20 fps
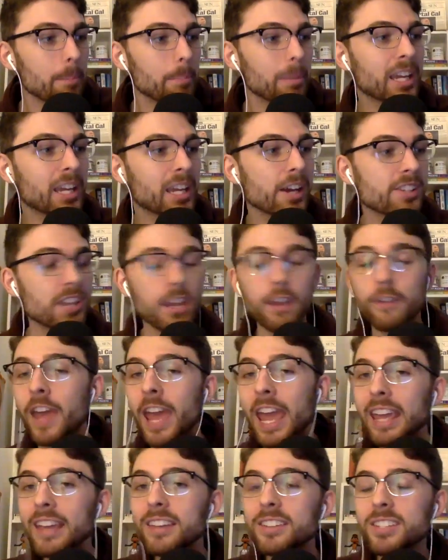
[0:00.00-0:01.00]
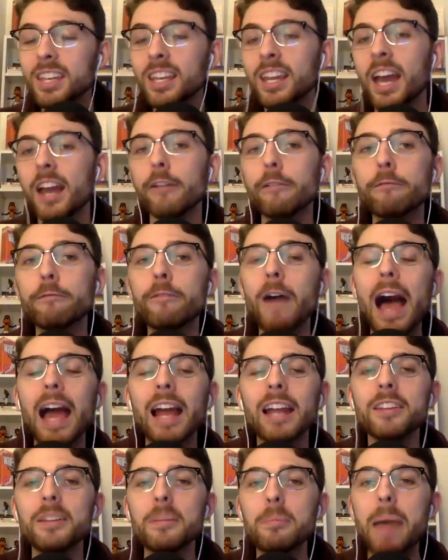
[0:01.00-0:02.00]
Because if Hayes can kind of
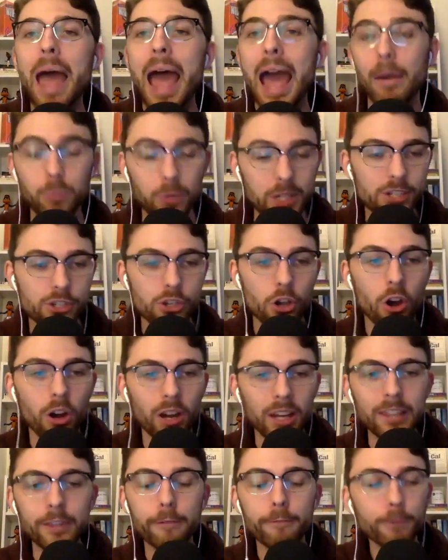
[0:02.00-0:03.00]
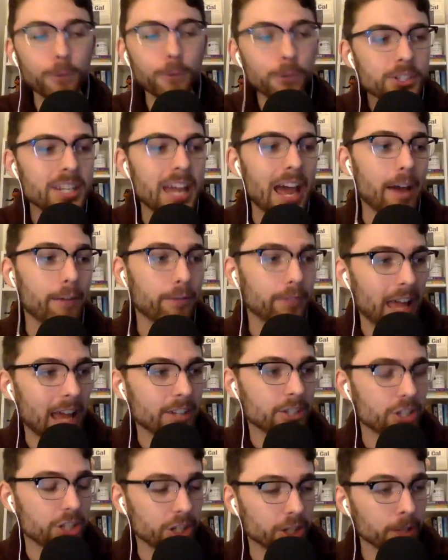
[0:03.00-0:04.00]
find the bat we saw in the first half
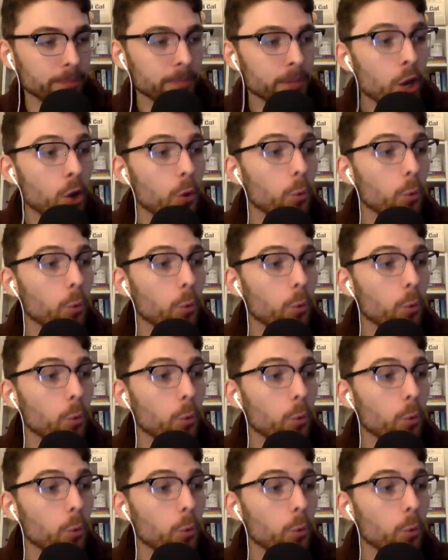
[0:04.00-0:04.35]
last year,